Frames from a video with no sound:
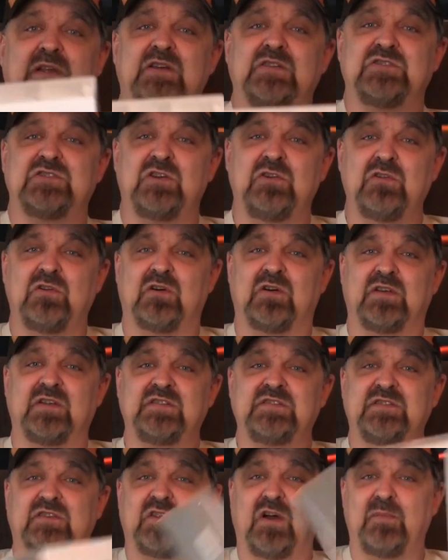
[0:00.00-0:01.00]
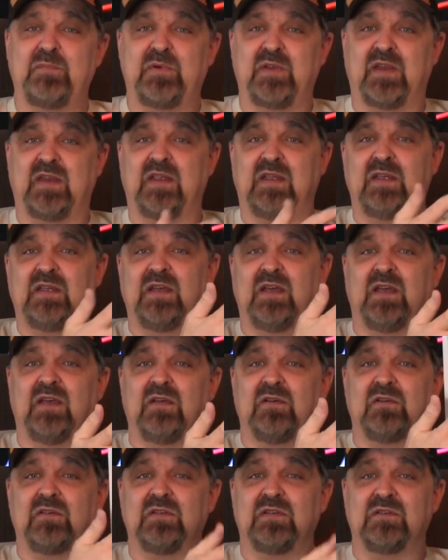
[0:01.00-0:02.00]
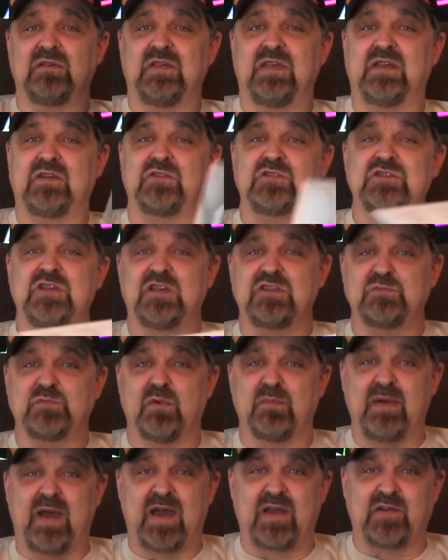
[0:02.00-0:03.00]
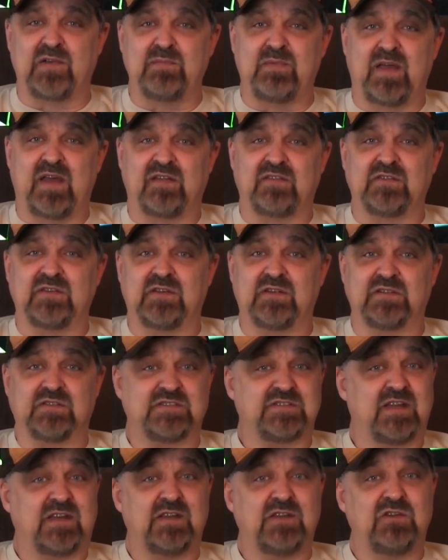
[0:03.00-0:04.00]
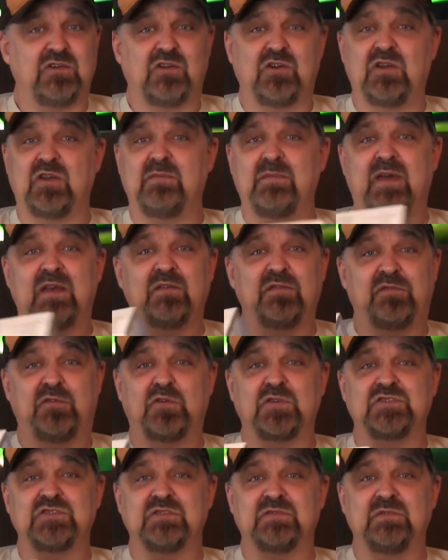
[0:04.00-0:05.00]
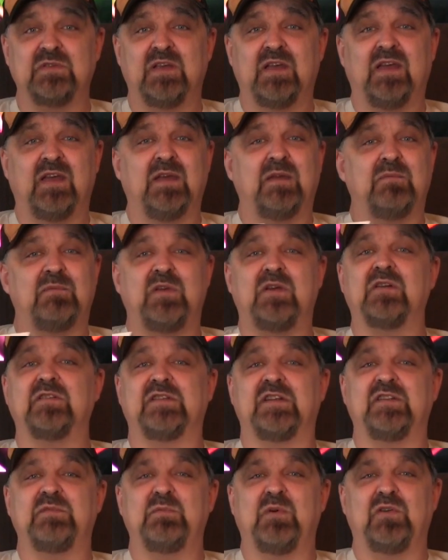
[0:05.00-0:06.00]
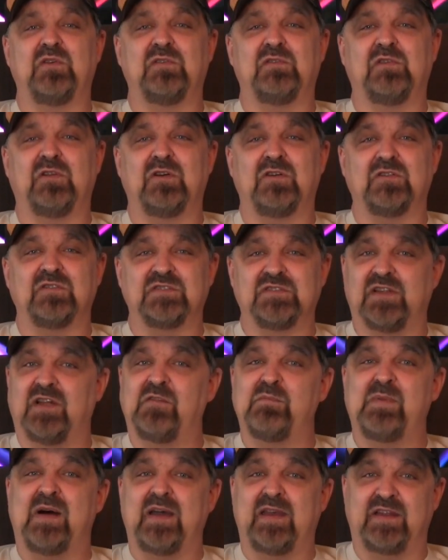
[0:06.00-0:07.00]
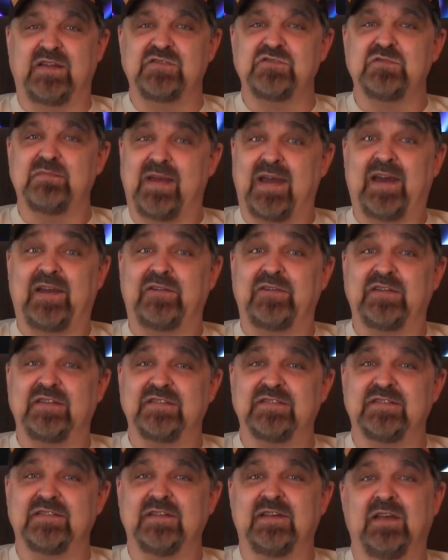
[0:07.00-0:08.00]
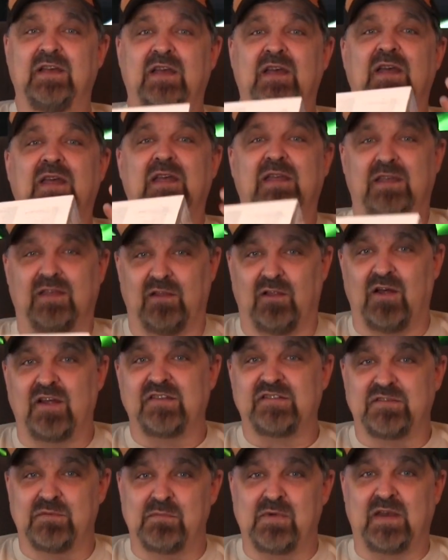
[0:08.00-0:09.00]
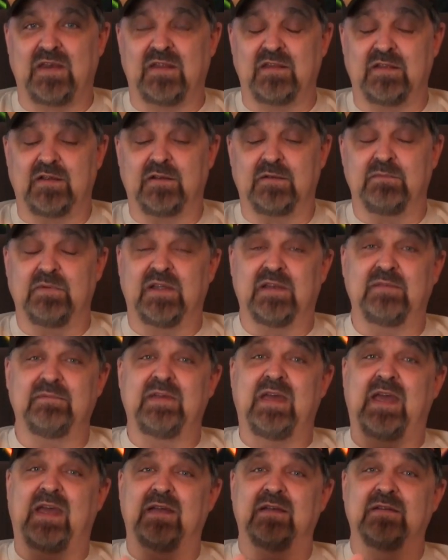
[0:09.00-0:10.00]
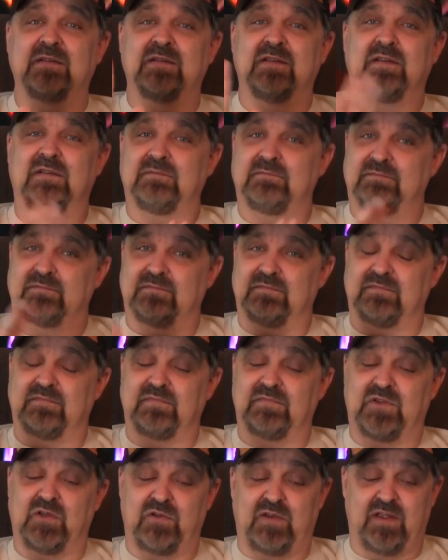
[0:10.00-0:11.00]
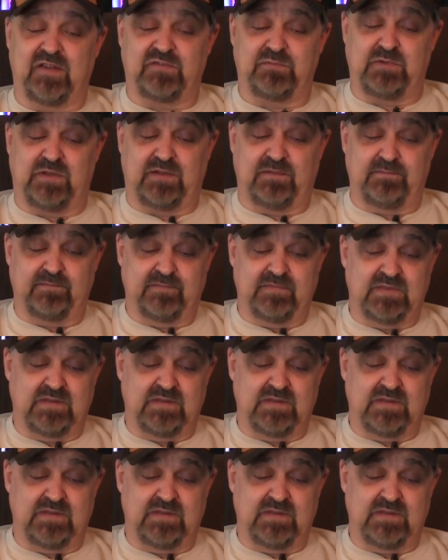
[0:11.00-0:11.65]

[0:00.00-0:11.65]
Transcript: to play a joke on us and not put any interchangeable battery packs in here. Sena, you could have made a fortune, because us motovloggers love buying extra batteries. You lost some money there, but hey, don't ask me.